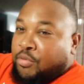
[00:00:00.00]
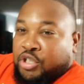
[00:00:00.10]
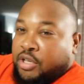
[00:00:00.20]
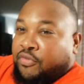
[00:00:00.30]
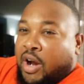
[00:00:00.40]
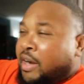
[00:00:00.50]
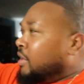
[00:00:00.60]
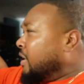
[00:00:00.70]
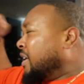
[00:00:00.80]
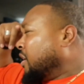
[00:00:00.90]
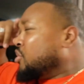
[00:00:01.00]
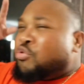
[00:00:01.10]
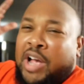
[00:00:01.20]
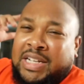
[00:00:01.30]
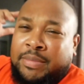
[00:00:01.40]
Giovanni. The new
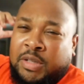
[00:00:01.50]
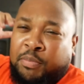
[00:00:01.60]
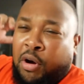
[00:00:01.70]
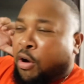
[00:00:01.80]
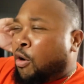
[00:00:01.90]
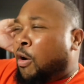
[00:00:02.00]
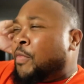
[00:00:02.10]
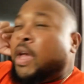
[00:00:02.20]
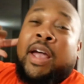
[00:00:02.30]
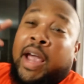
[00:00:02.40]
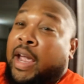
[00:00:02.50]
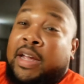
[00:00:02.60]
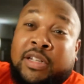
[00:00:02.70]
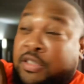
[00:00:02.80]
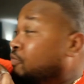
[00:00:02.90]
guy's name is Paul, and he
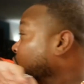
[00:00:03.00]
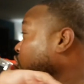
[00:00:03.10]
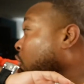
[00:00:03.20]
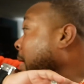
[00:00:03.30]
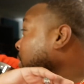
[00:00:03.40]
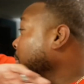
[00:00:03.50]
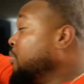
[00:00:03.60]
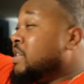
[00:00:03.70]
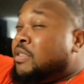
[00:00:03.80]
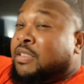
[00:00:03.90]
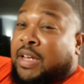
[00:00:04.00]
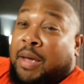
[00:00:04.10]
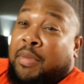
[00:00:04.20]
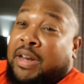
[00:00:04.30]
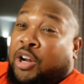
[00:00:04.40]
just ramped up business
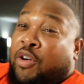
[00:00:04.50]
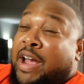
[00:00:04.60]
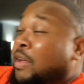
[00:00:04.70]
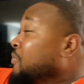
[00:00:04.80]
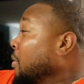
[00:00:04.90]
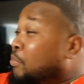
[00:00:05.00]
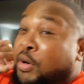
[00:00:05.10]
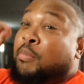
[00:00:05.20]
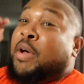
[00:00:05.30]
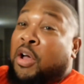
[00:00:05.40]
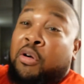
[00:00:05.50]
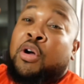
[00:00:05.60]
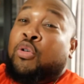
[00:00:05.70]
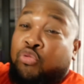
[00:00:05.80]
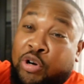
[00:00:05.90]
and made it cracking. But Mel
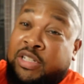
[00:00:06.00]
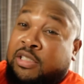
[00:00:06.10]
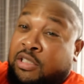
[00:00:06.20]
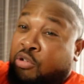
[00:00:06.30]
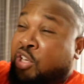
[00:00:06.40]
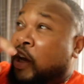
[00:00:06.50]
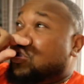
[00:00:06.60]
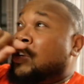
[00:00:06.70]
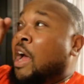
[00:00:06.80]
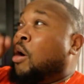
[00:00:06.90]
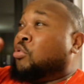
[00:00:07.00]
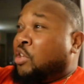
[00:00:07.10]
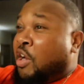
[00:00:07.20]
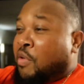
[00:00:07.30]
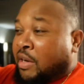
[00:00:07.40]
runs this location out
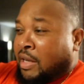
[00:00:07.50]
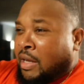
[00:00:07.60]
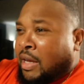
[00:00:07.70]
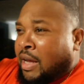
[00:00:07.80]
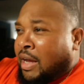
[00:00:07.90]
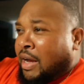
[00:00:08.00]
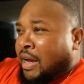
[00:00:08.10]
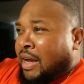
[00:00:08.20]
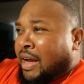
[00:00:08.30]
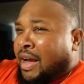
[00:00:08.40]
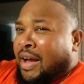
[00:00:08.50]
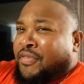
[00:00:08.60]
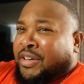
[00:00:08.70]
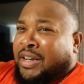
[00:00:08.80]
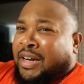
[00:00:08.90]
there in, I
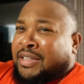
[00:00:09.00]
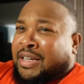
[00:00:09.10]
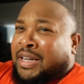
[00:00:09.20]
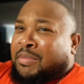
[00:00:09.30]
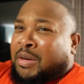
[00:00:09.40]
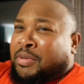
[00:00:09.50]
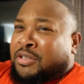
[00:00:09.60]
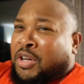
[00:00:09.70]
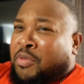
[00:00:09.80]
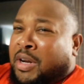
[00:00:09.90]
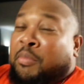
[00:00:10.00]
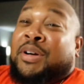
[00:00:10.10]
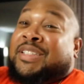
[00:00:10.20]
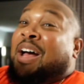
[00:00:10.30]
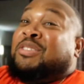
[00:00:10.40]
forget how to say the name of the place already, but
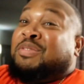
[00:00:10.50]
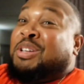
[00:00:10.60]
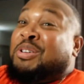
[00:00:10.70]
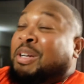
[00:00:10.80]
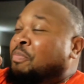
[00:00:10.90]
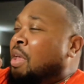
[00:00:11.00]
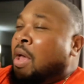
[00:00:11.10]
it's the House of Learning.